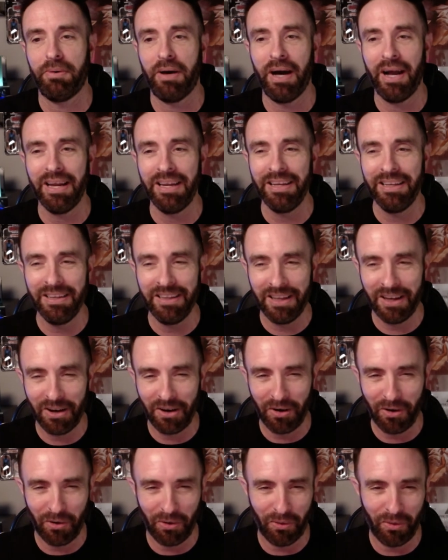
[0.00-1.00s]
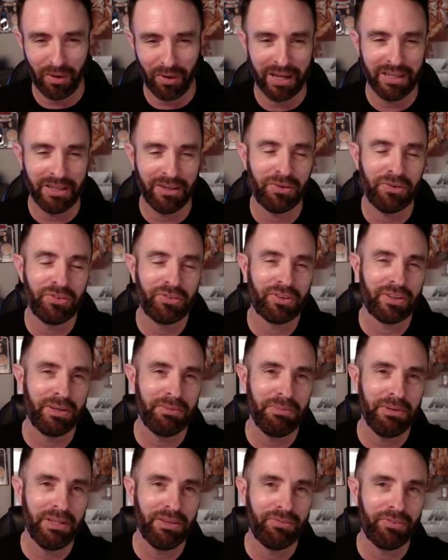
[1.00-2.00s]
I know it's going to
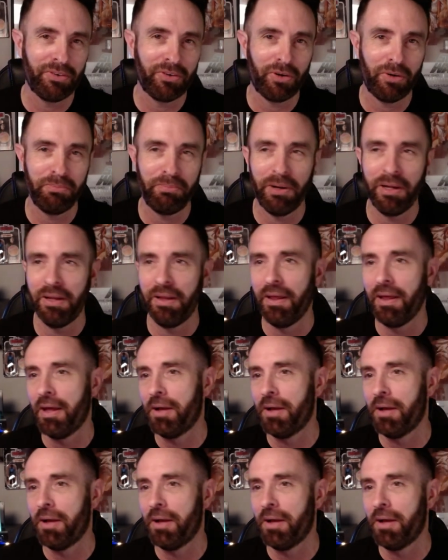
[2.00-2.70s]
be difficult, but